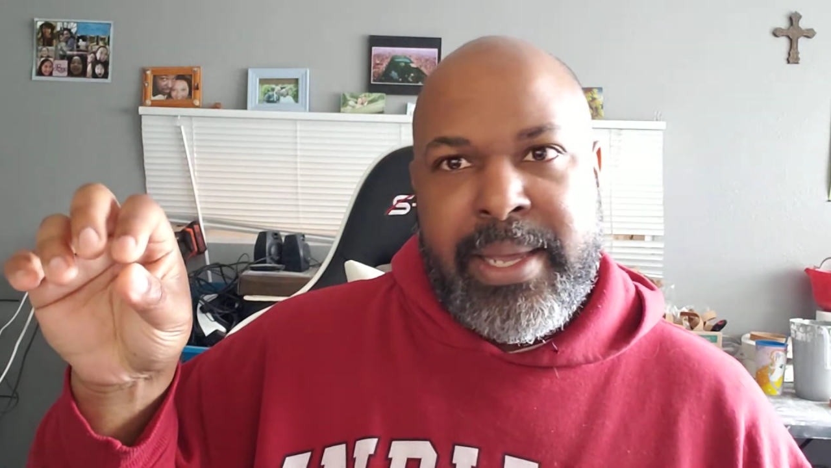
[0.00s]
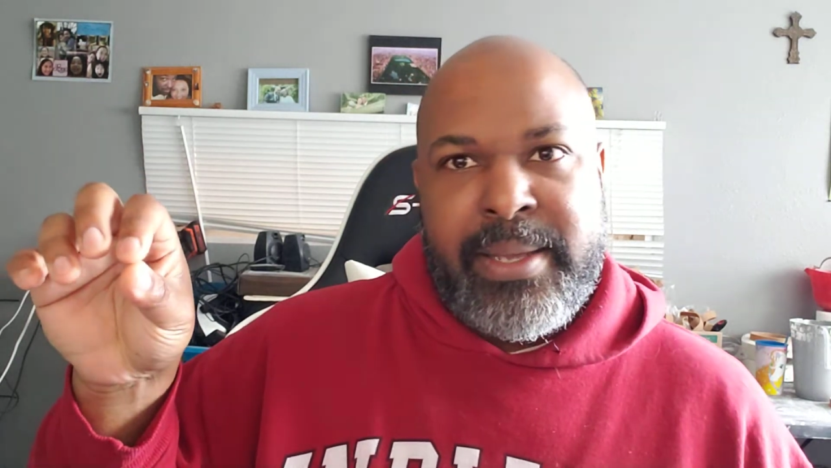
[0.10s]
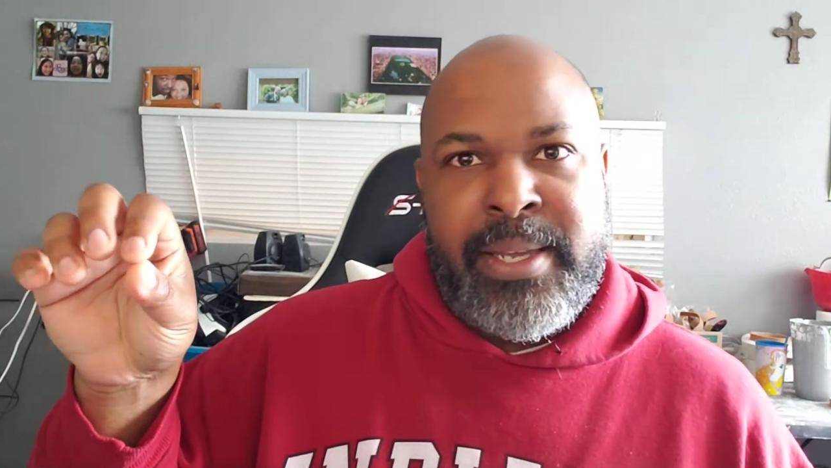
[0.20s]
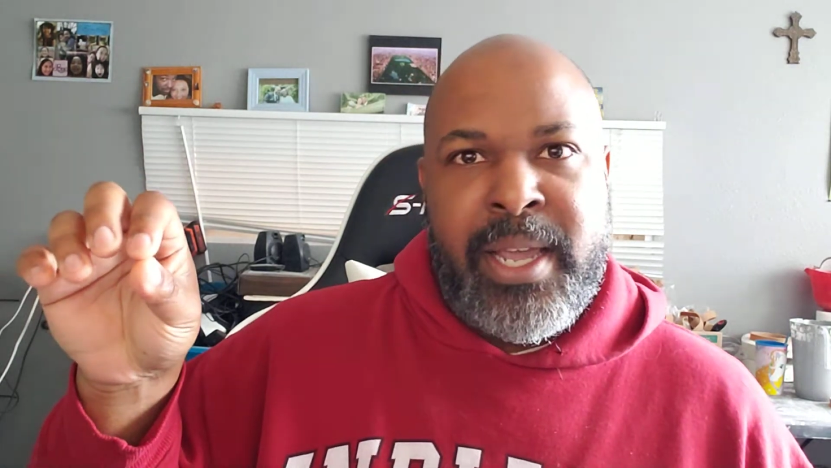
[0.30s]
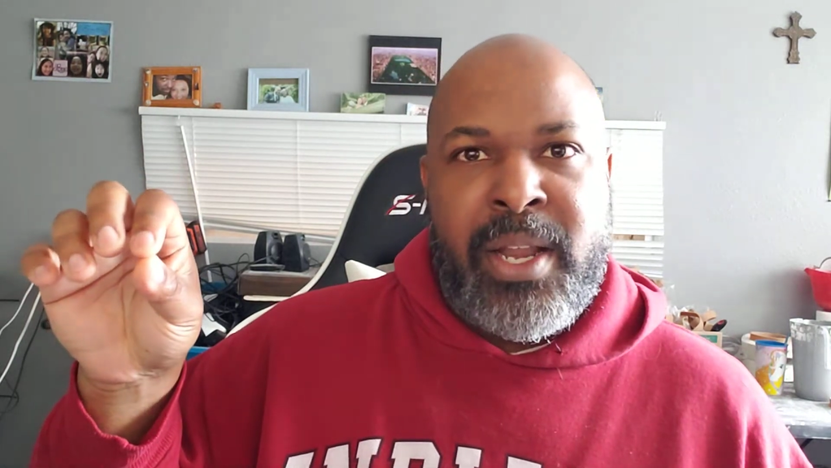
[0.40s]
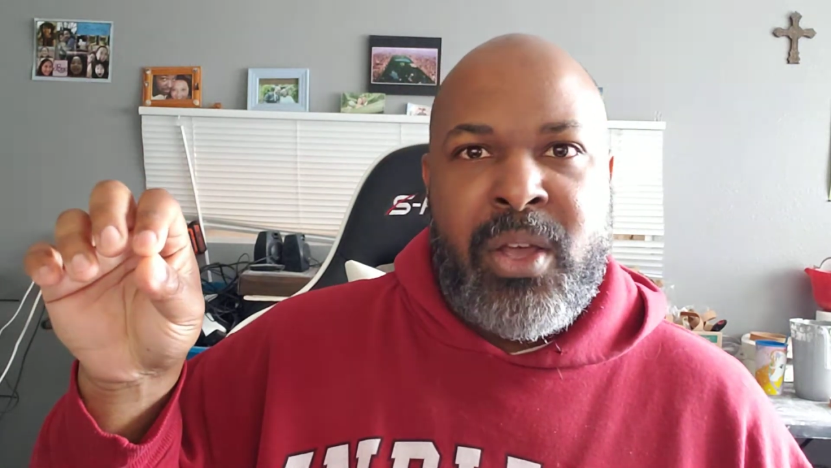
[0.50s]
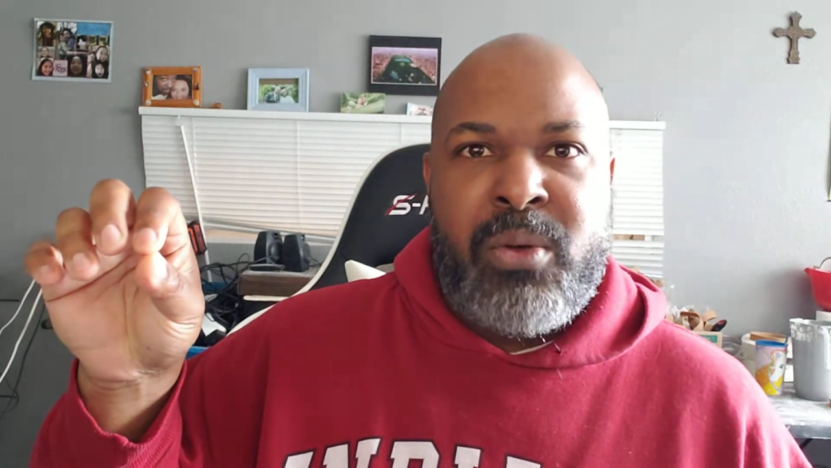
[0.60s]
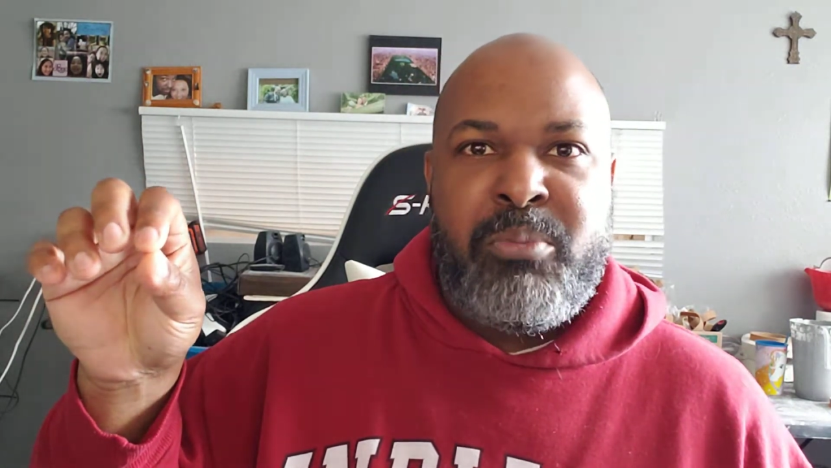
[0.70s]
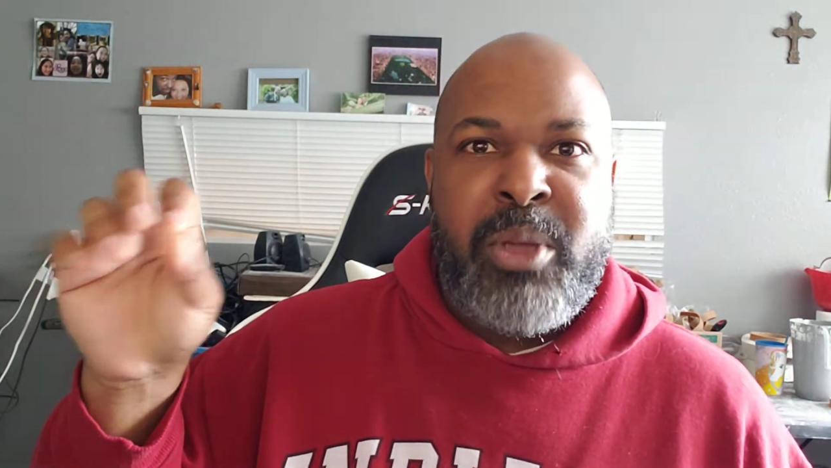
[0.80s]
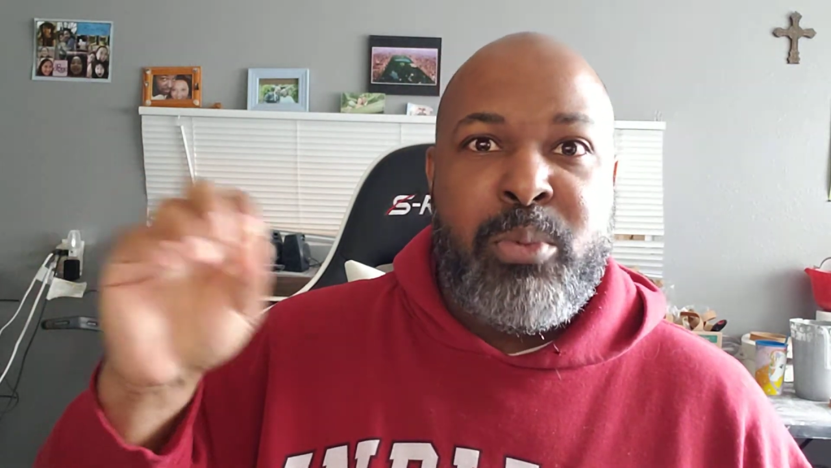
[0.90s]
you
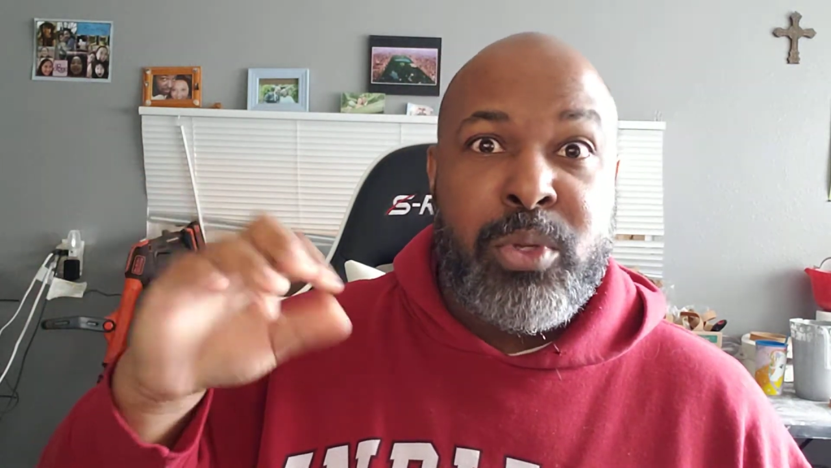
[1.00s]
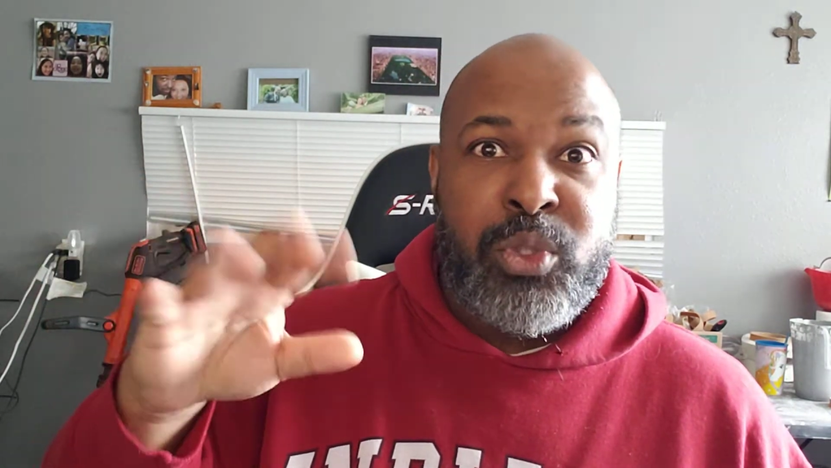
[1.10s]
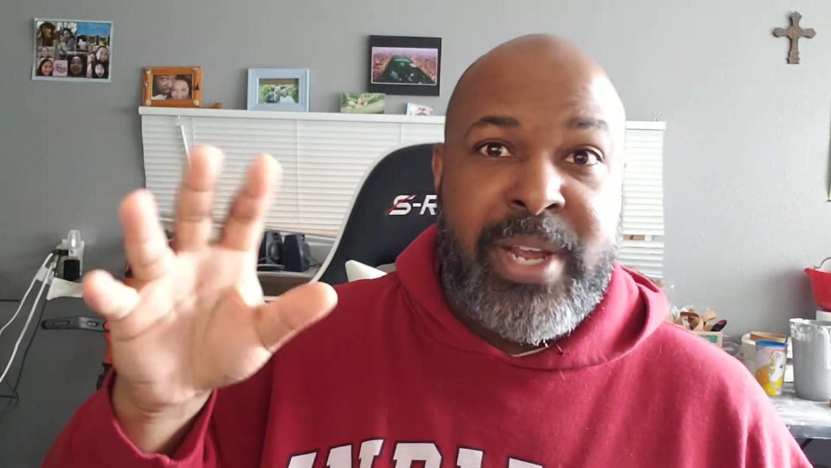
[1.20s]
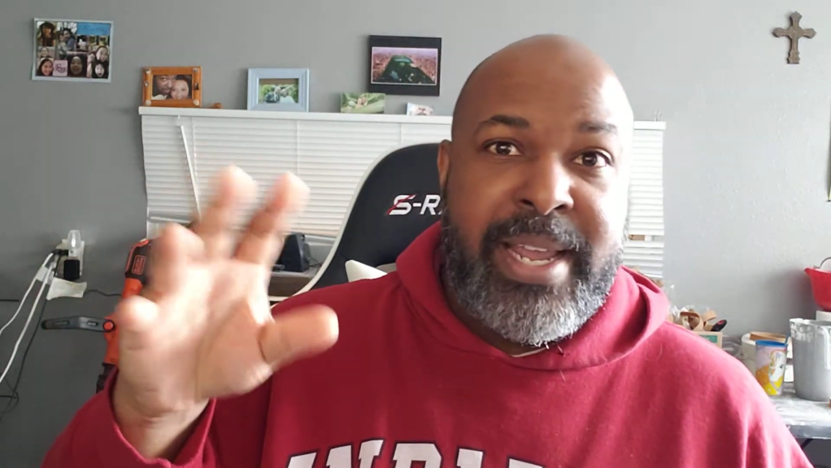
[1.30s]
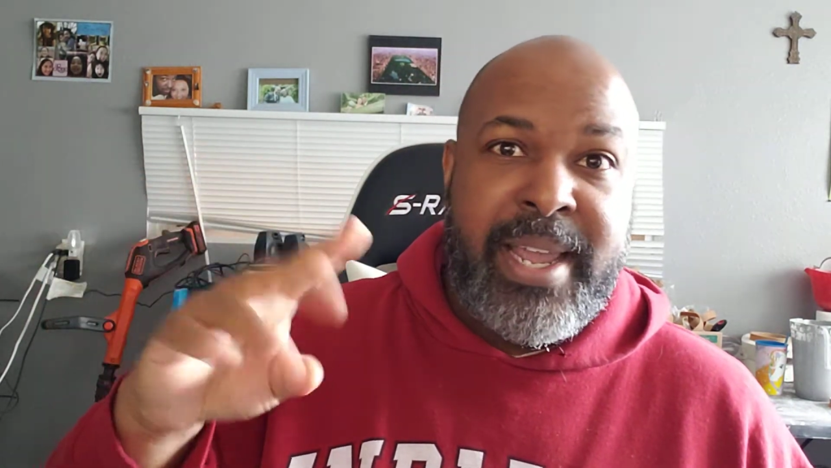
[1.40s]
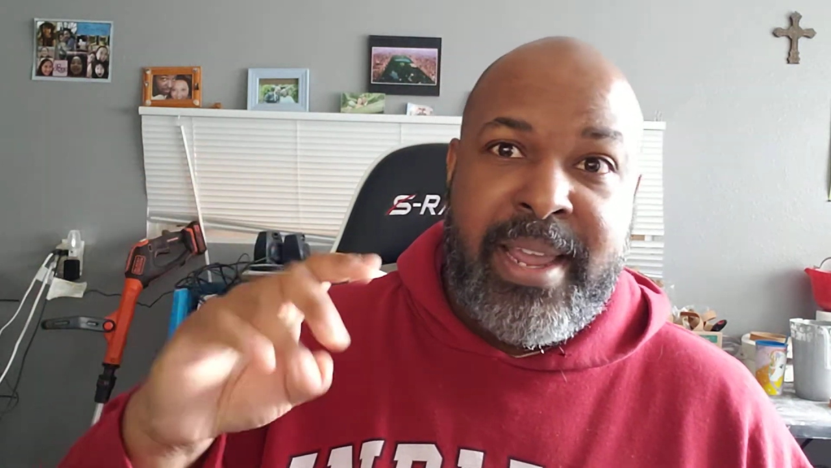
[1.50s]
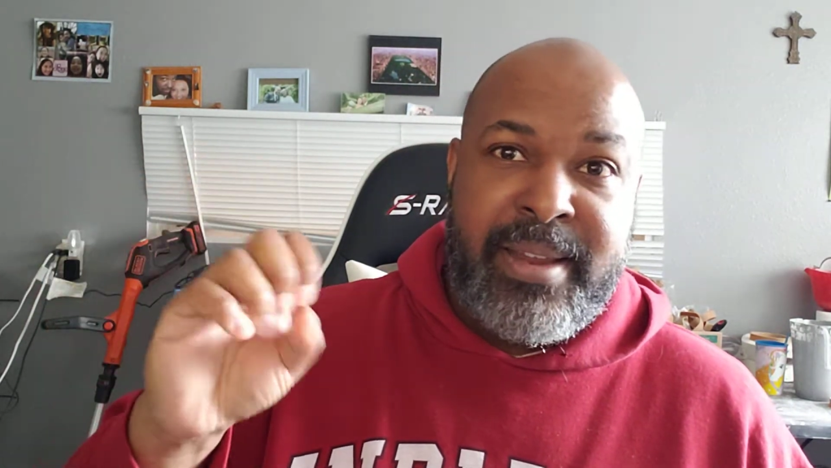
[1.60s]
know people drinking